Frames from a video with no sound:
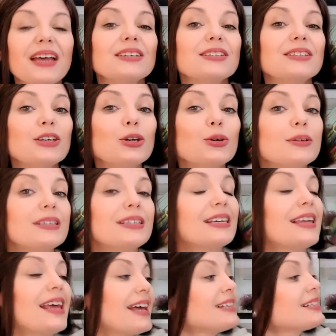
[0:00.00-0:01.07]
Sue,
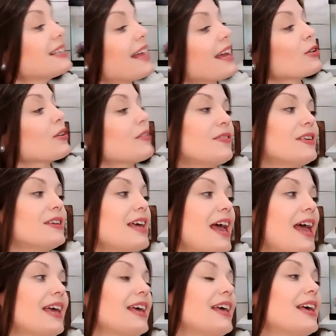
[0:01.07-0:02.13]
today's letter of the
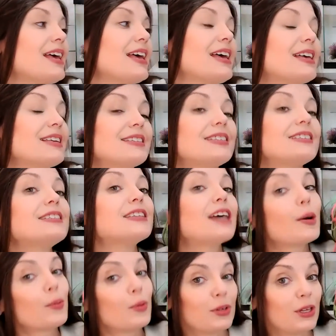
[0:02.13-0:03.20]
day is
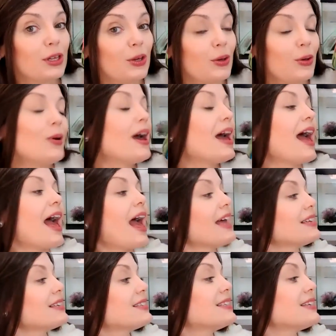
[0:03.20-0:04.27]
W,
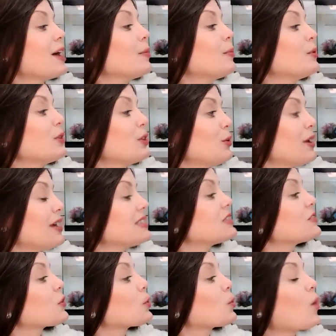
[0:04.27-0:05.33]
and W
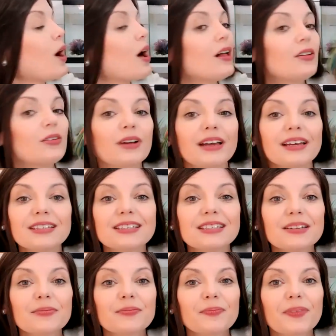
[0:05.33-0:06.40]
is for
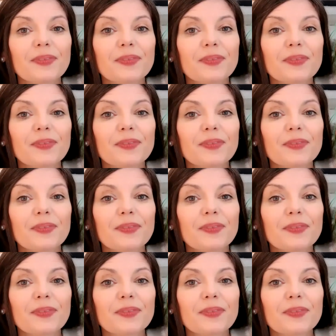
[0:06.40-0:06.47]
walrus.